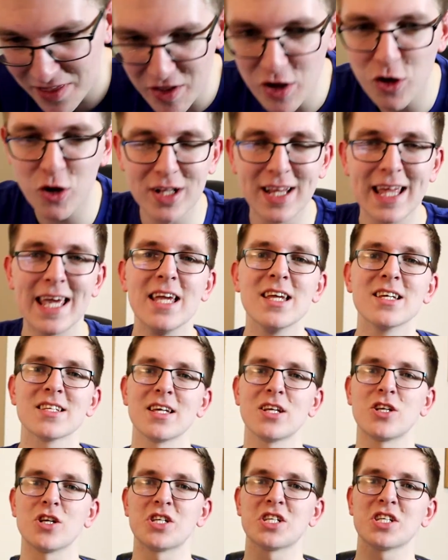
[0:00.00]
they could
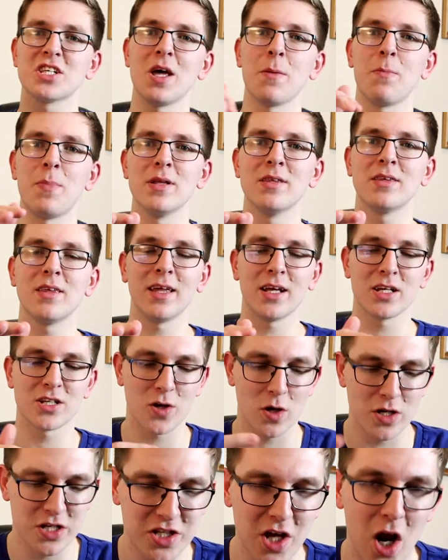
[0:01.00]
easily just slip into like a
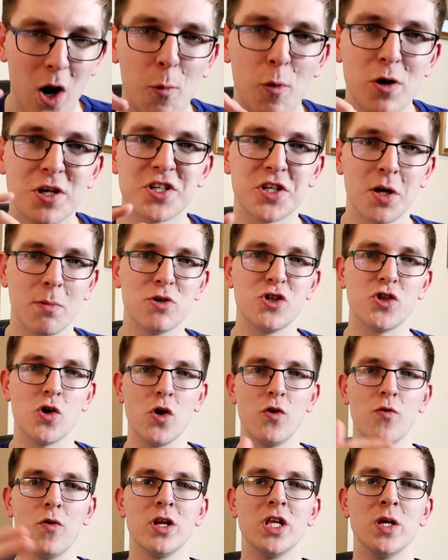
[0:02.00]
sort of Star Wars
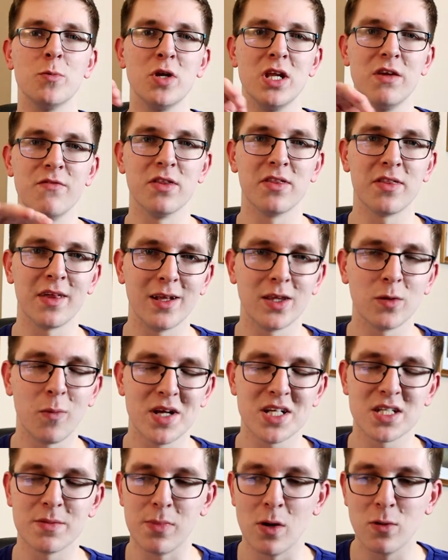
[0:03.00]
subgenre and you wouldn't even think
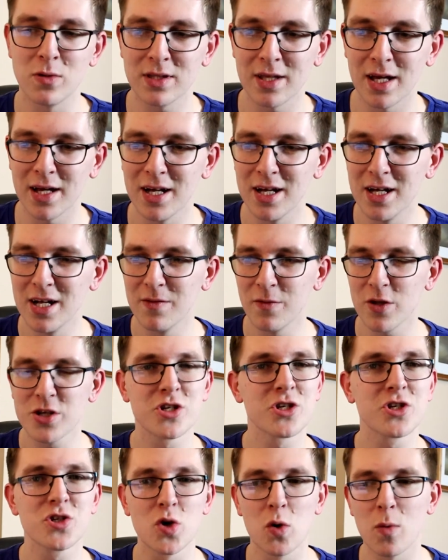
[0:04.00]
twice about it.
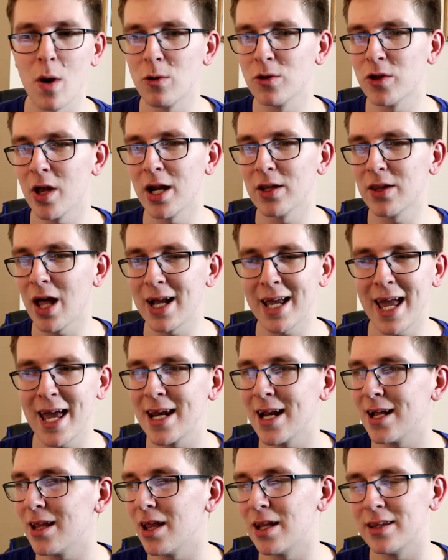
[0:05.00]
That's just so well done.
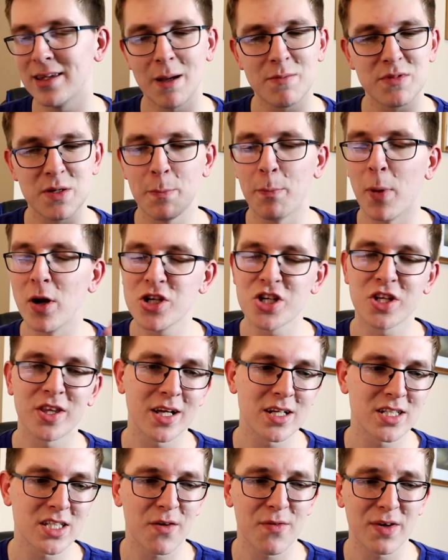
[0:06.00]
Again, in terms of budgeting
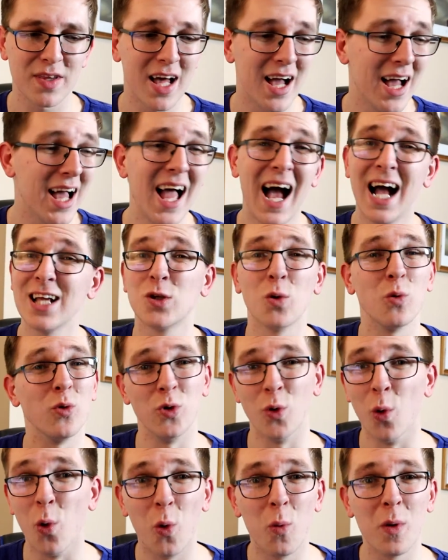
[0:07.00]
and stuff like that, I don't
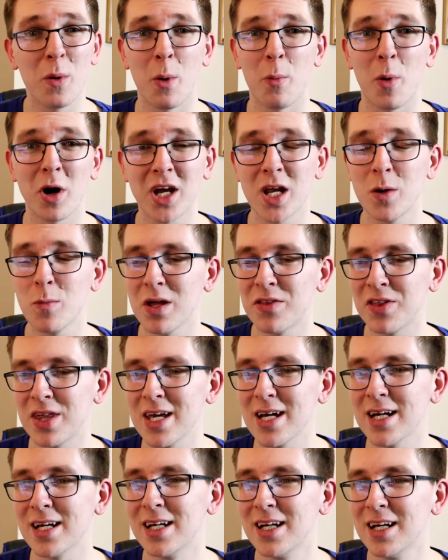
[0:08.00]
know what we're working with
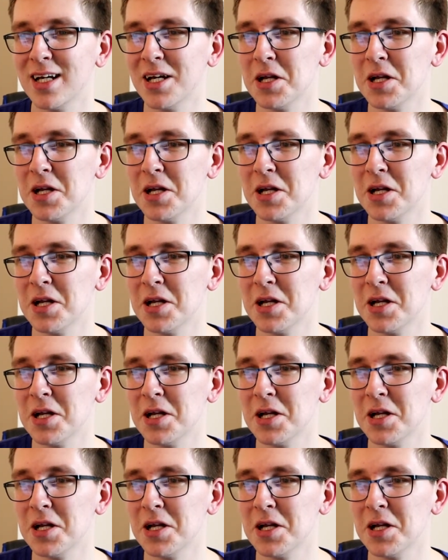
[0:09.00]
here.